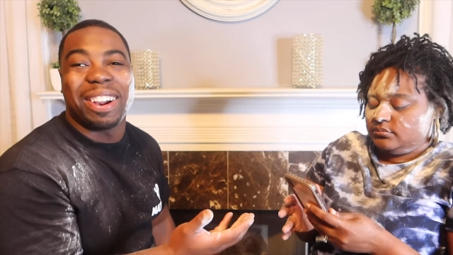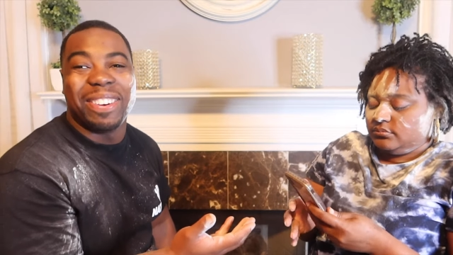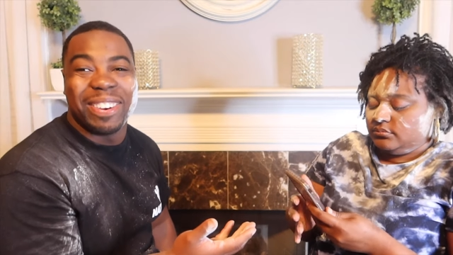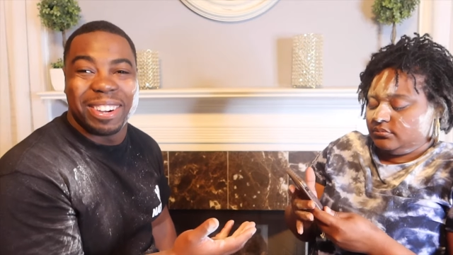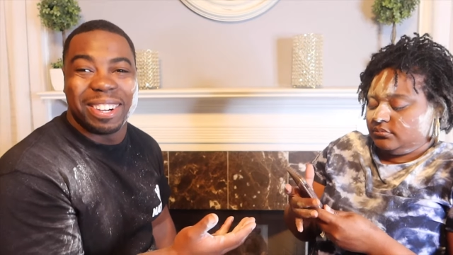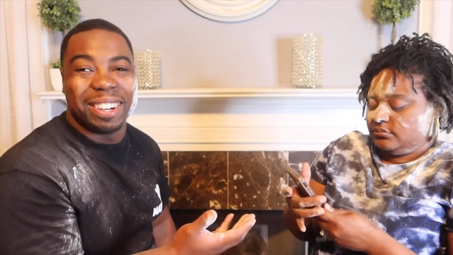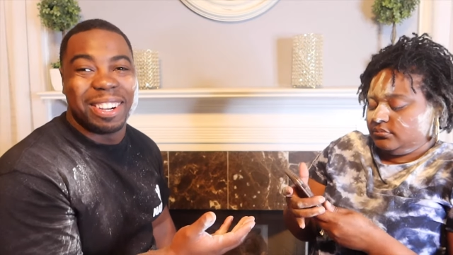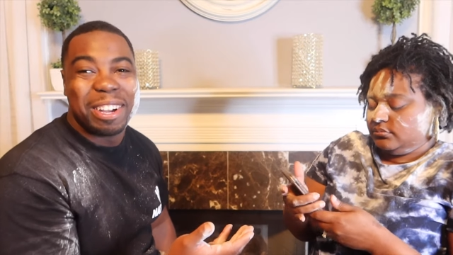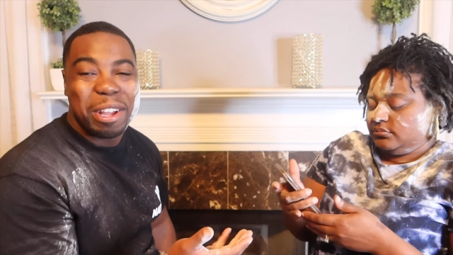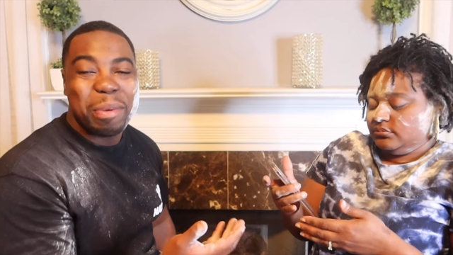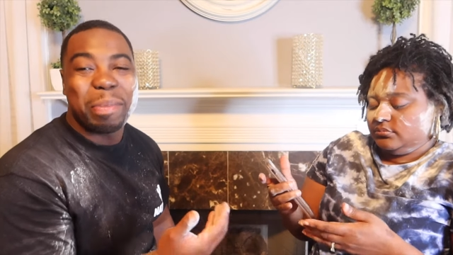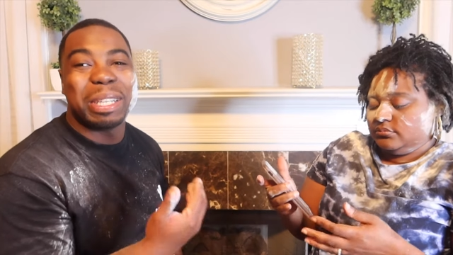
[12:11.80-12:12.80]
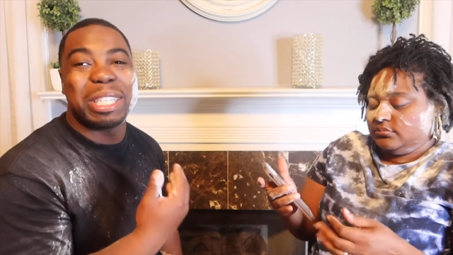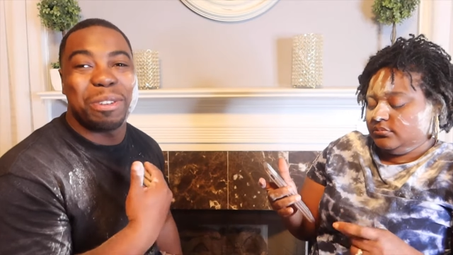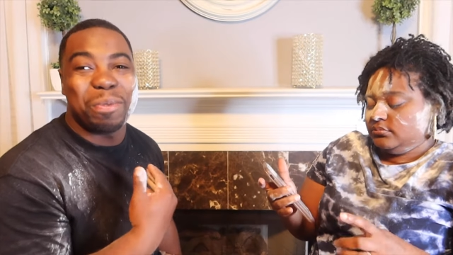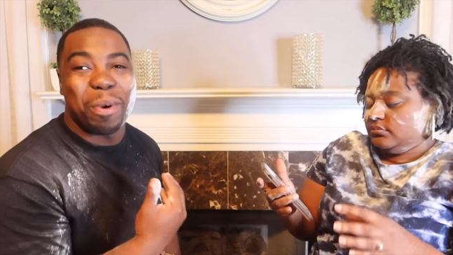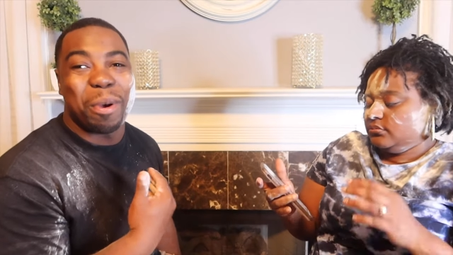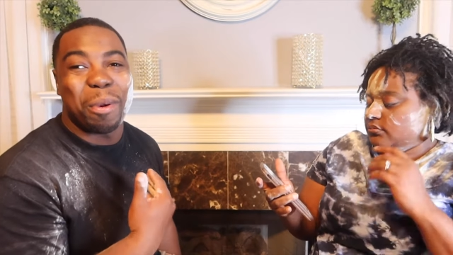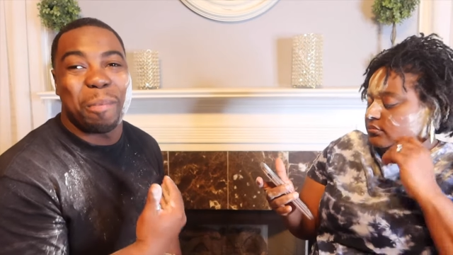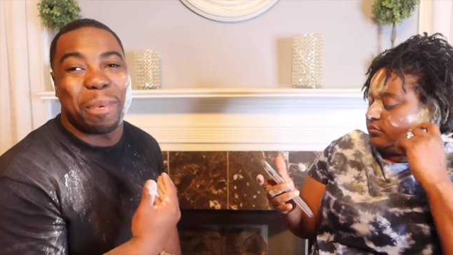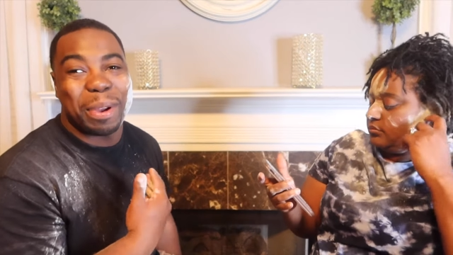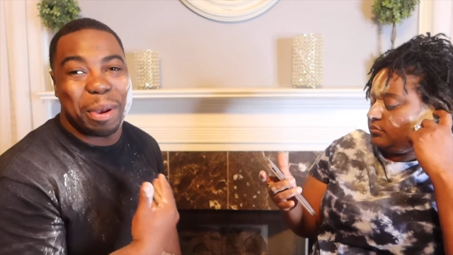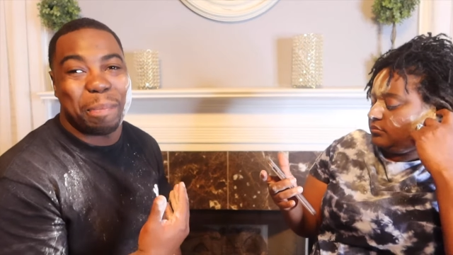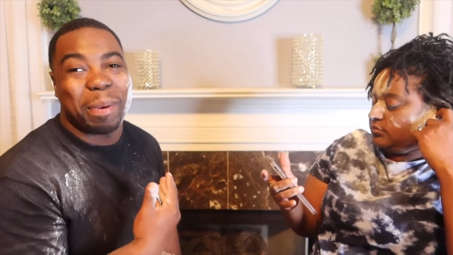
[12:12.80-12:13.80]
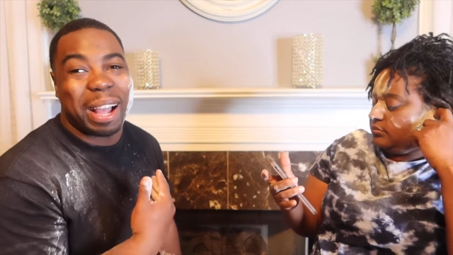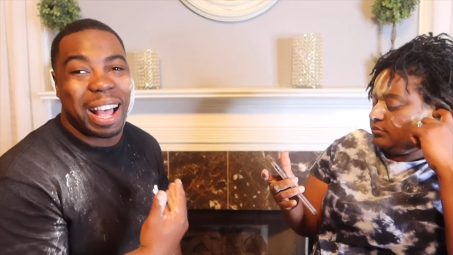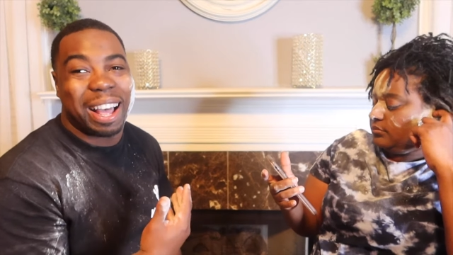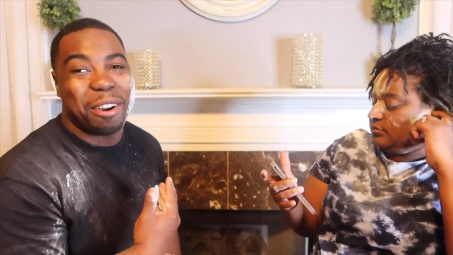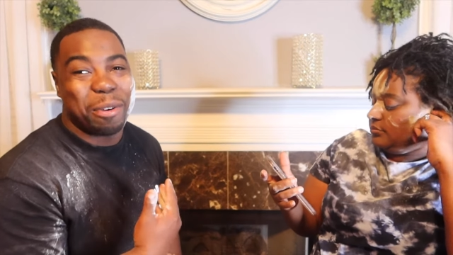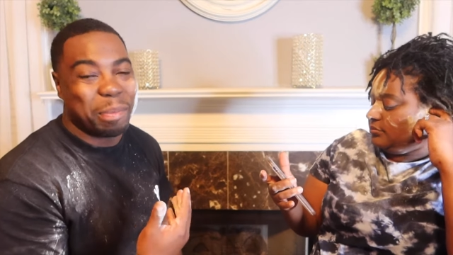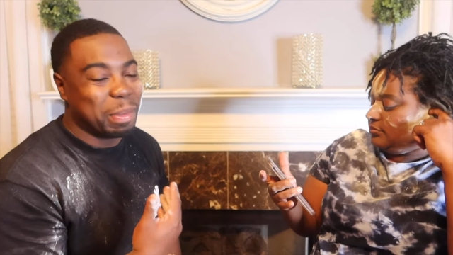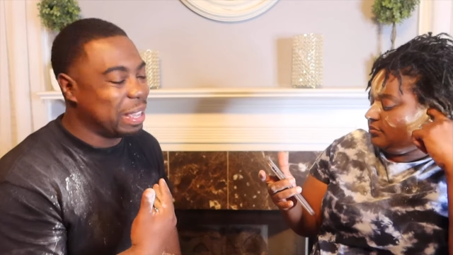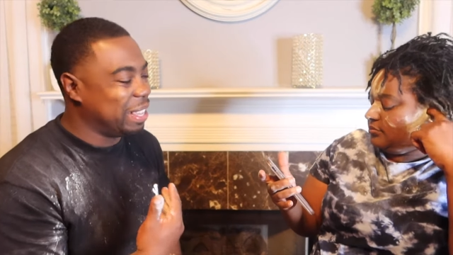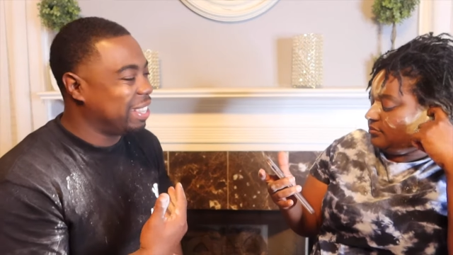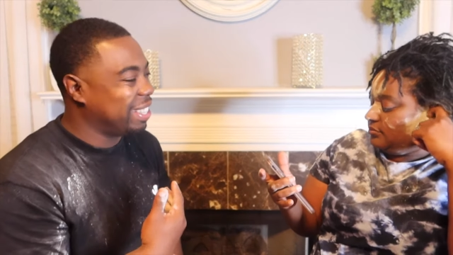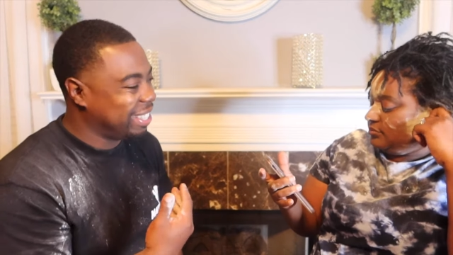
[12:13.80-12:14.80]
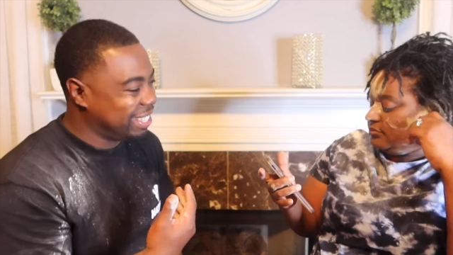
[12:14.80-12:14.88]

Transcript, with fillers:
Speaker 1: on her, but she want to put the pot on me.